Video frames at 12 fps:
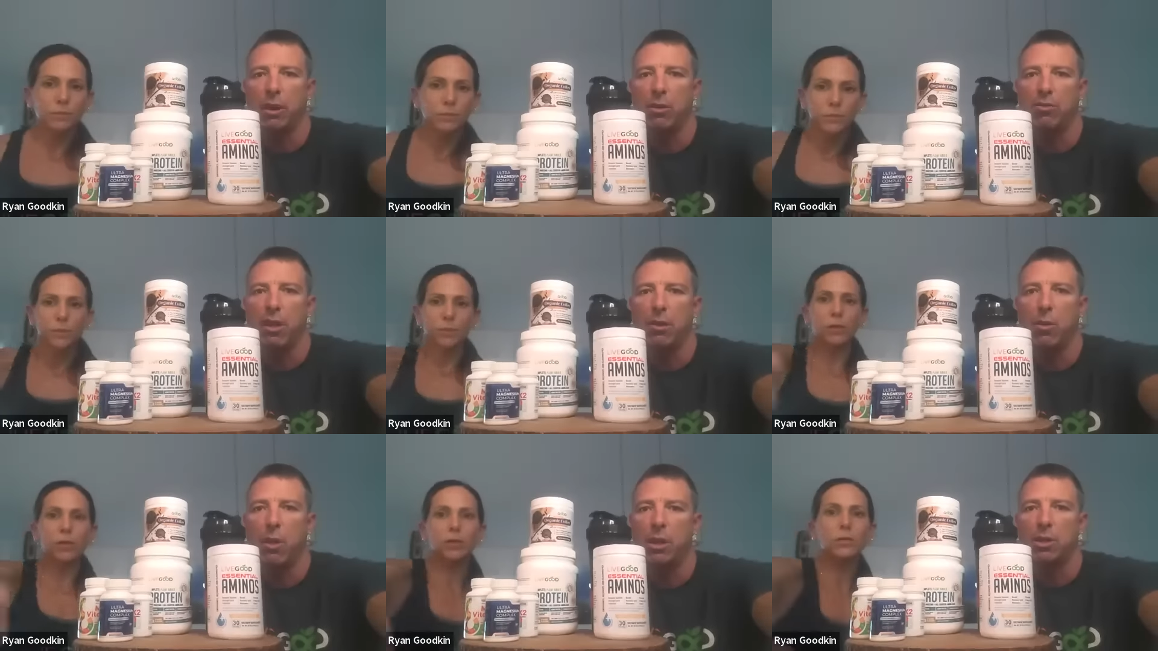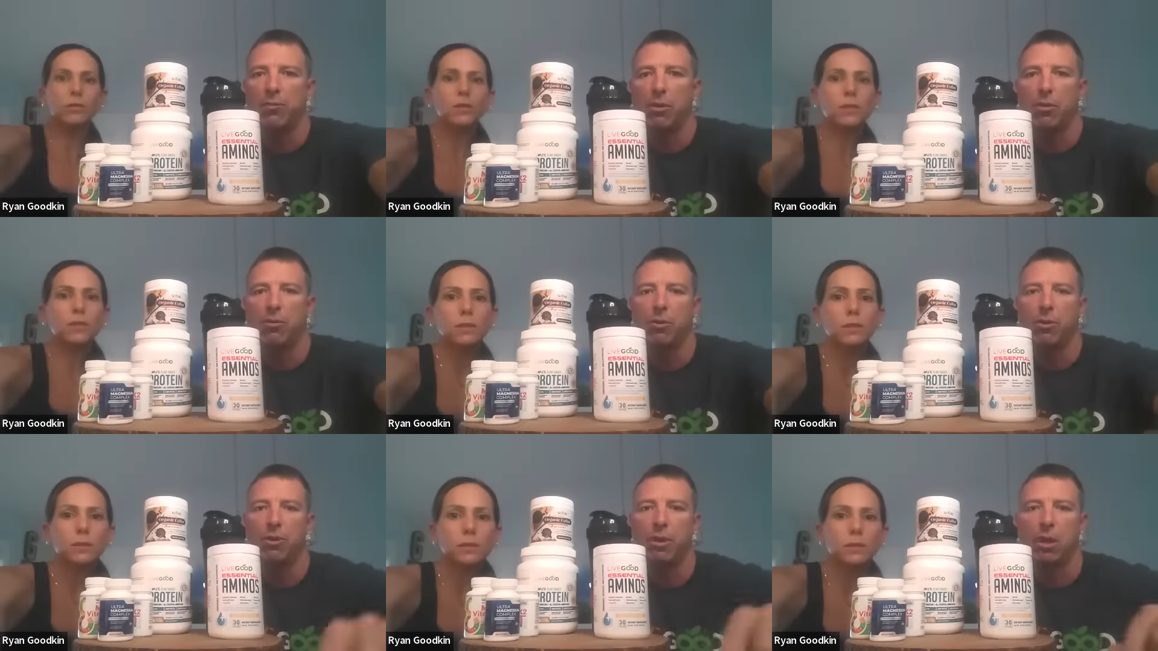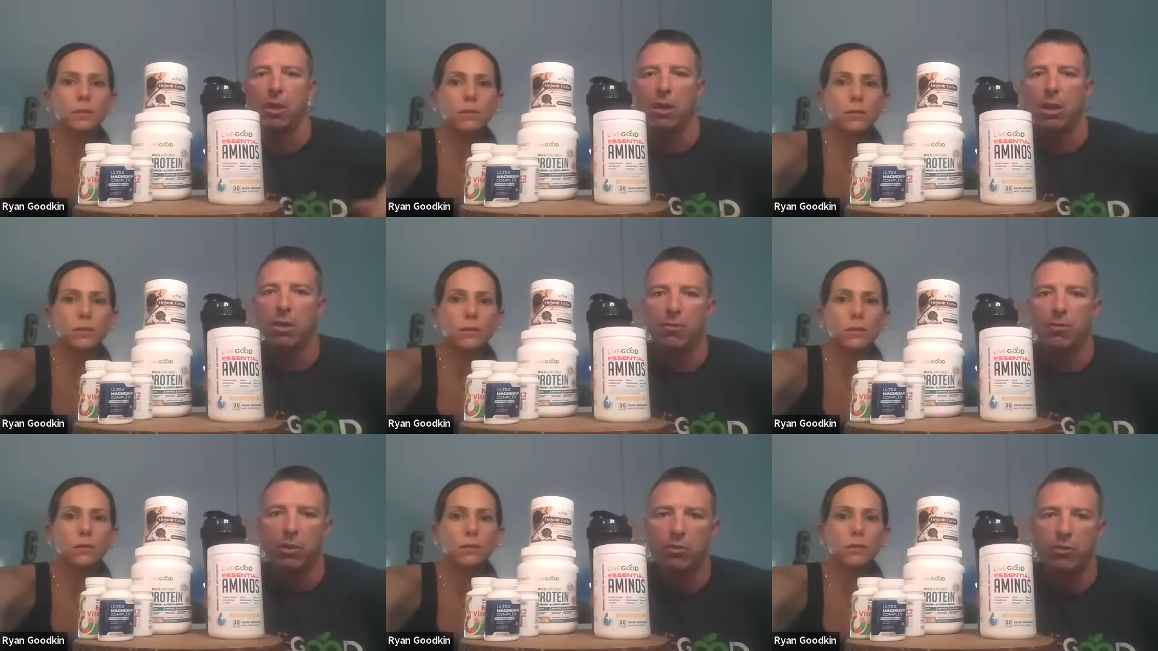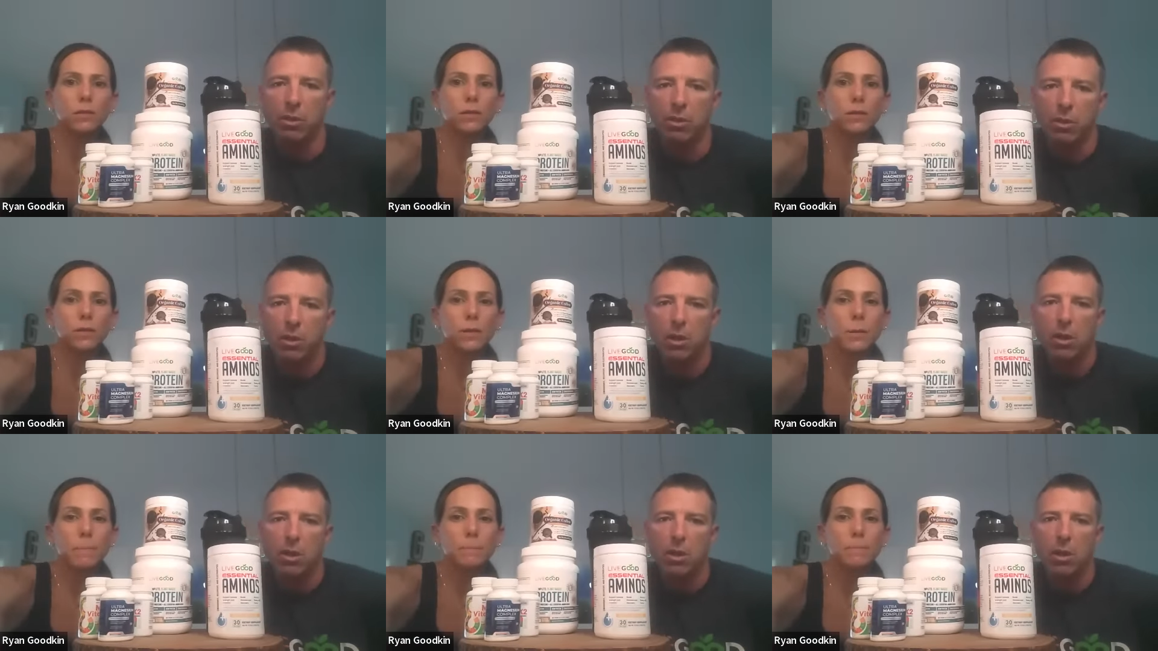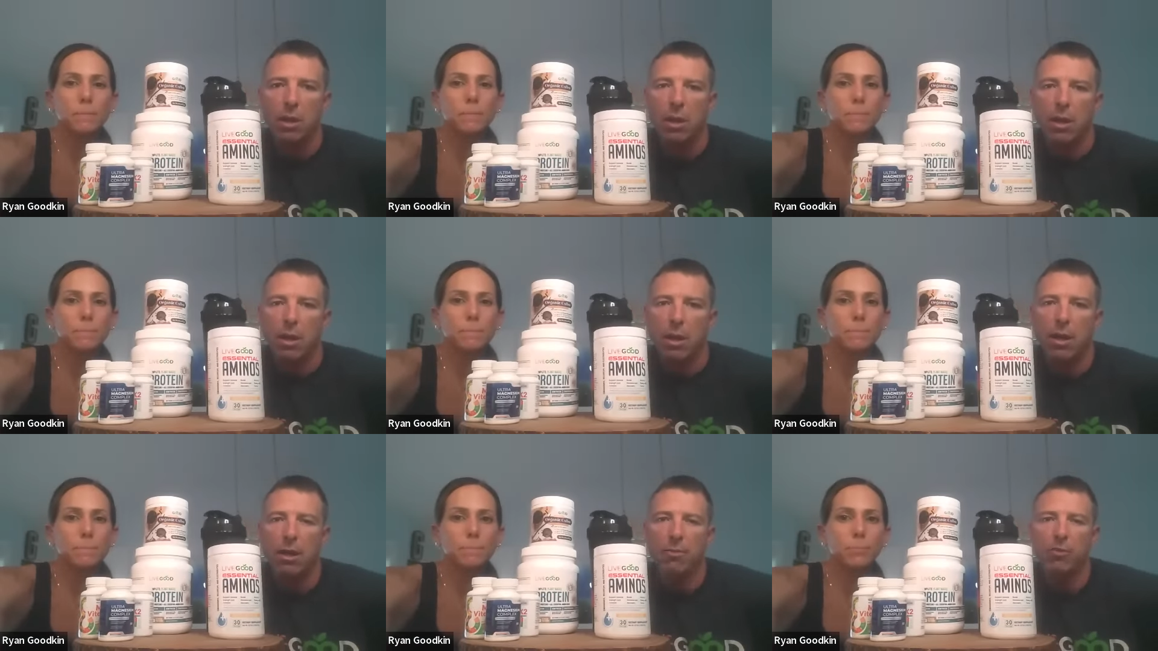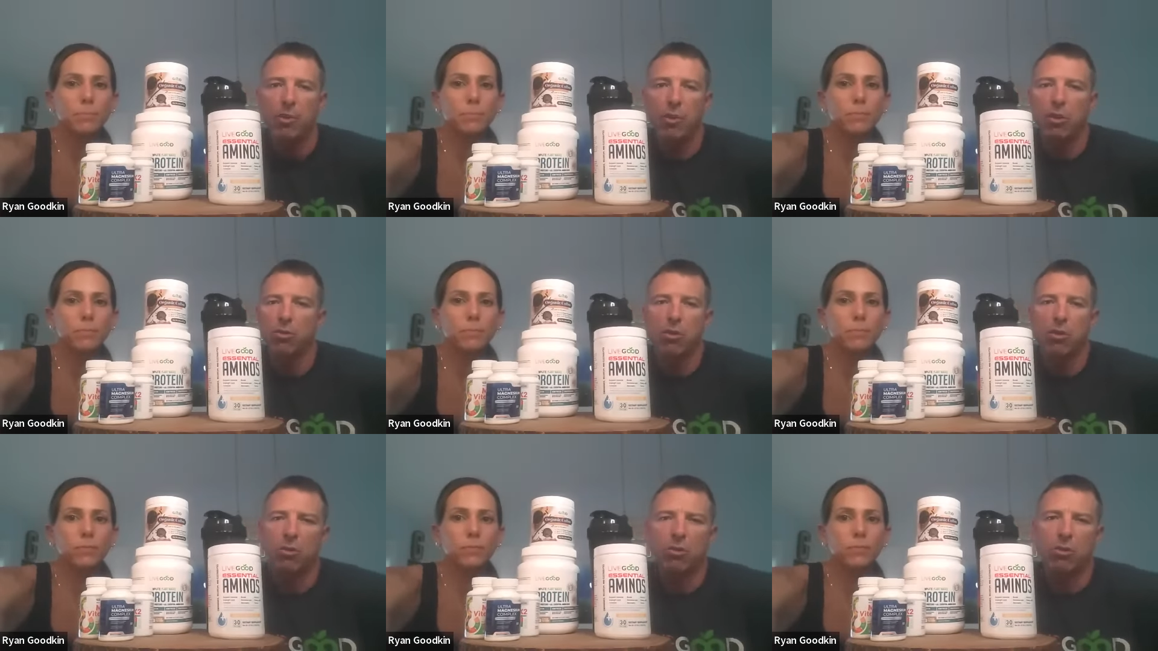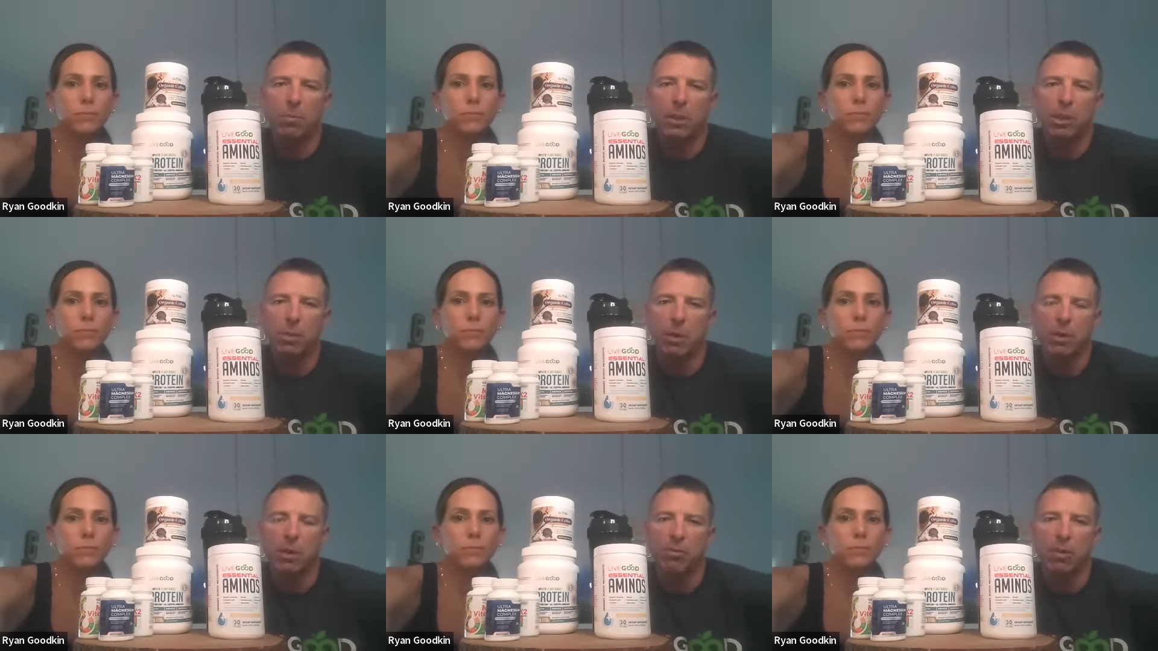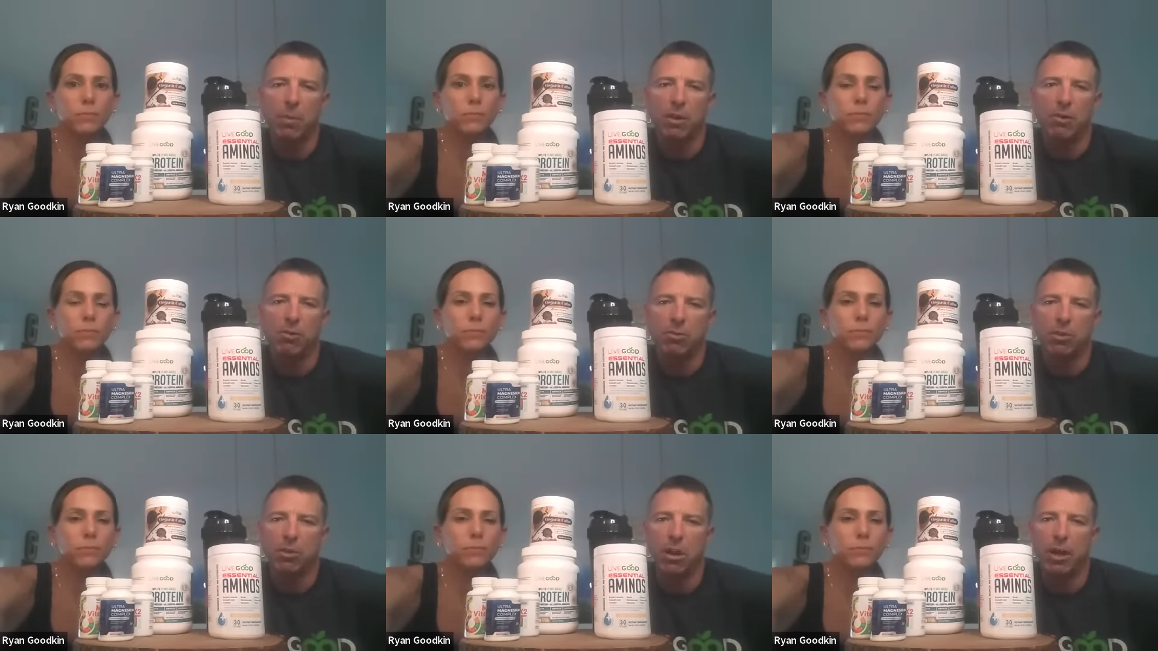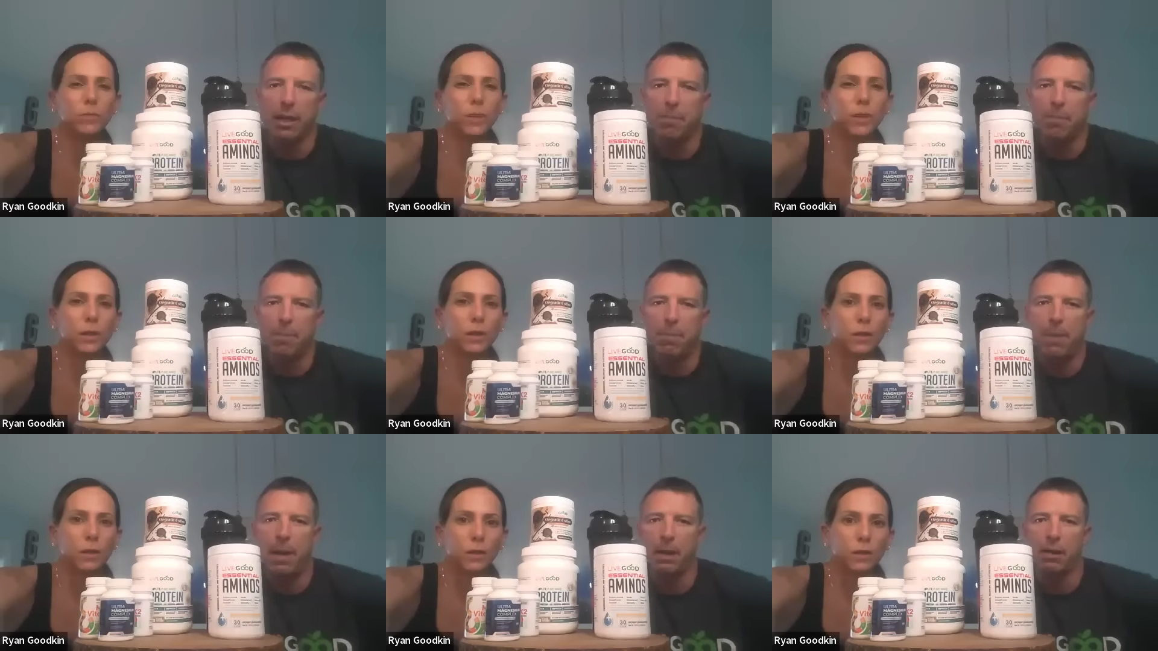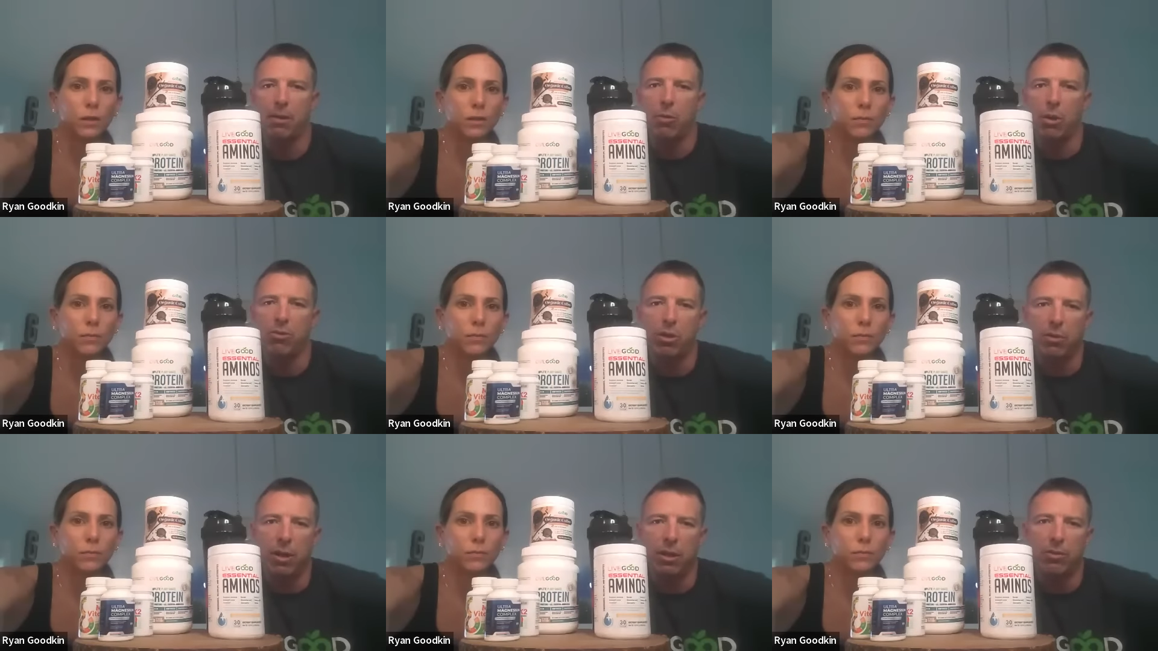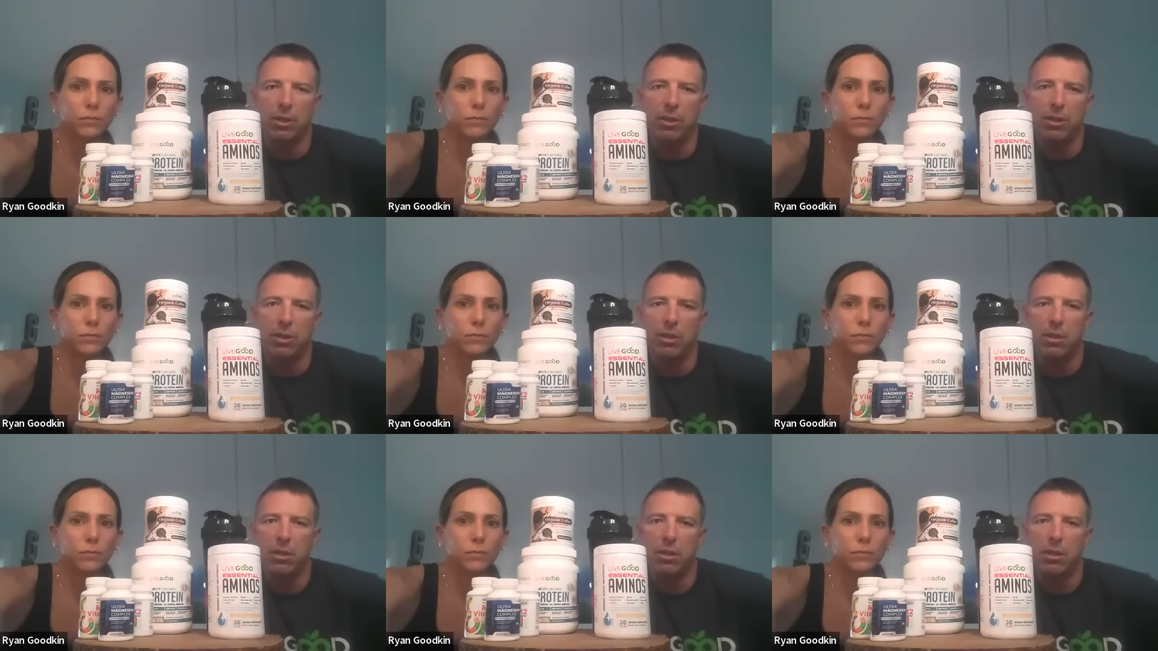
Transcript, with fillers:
Speaker 1: like you said, Yeah, watch it for the first uh, first few um, few, there's a there's a bunch of questions coming in, so I'm just trying to pick the ones that are relevant.